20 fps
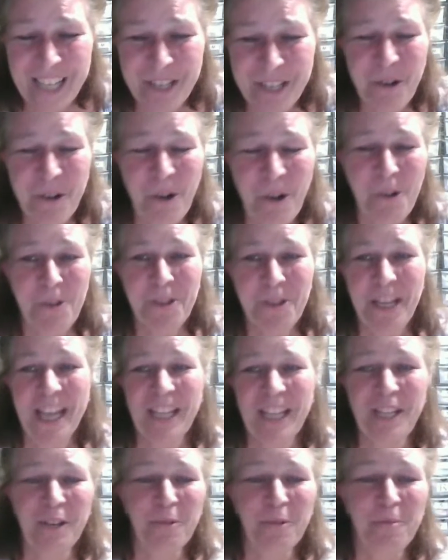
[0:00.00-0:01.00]
Nicole.
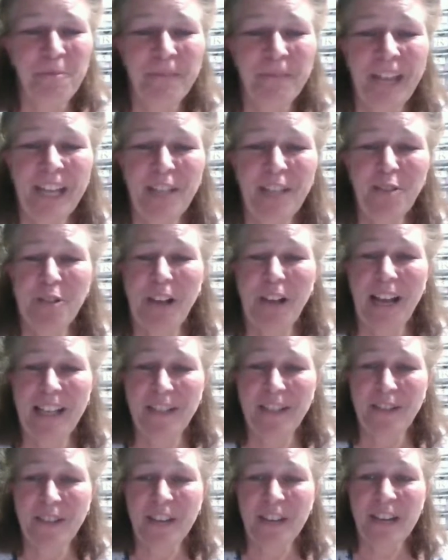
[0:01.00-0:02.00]
Thank you. Thank you,
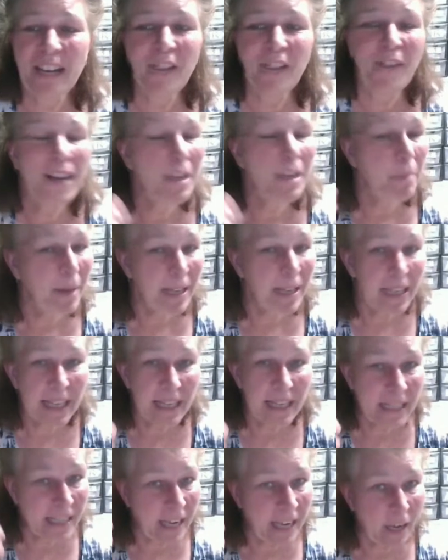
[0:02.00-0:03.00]
guys. If anybody
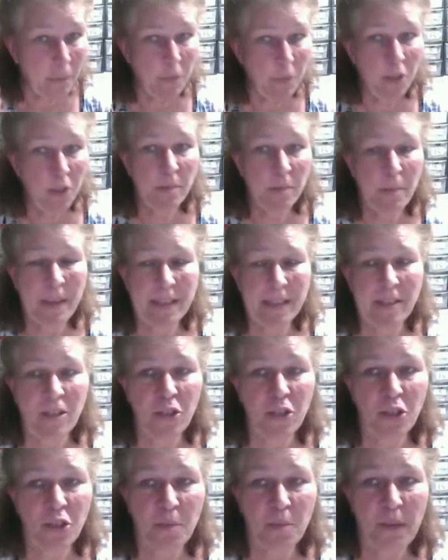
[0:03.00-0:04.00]
needs help, just
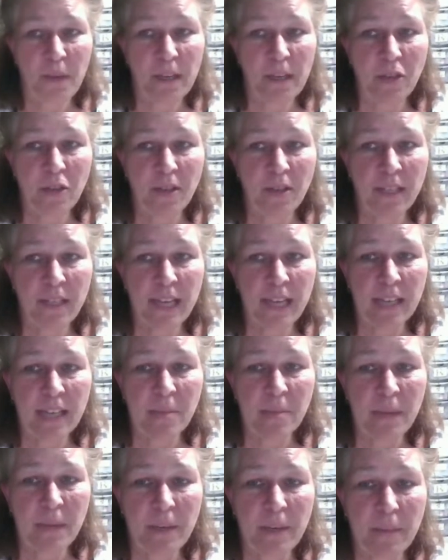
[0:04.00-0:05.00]
message me. Just
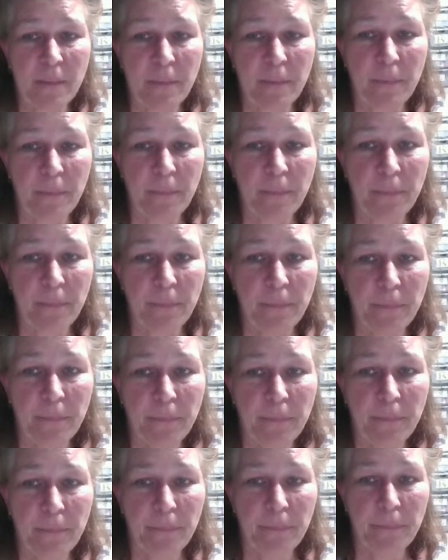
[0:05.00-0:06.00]
text me.
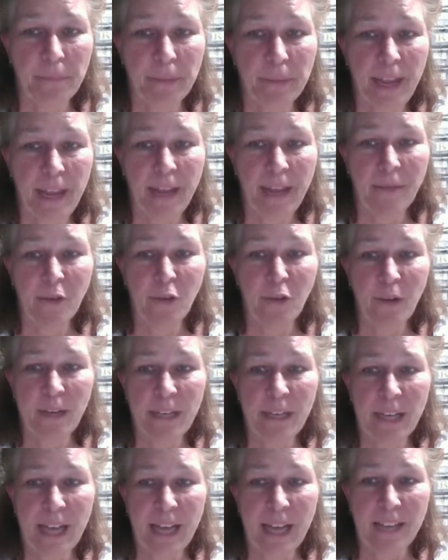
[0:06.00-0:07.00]
Have a
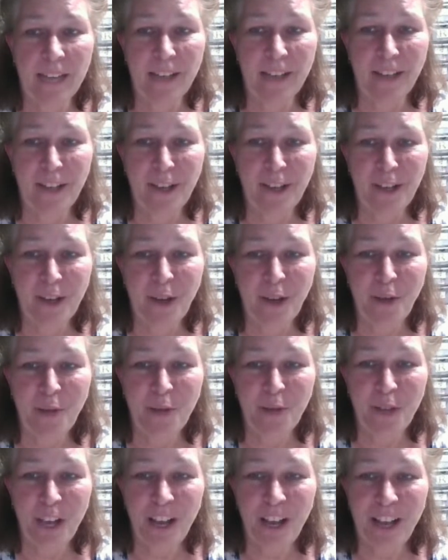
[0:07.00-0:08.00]
great night. Going
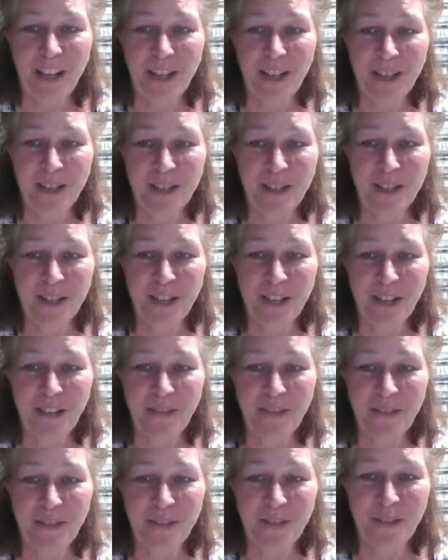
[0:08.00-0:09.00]
to hide under the
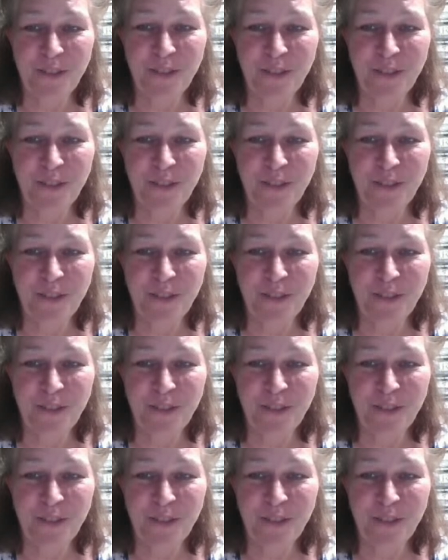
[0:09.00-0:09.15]
covers till the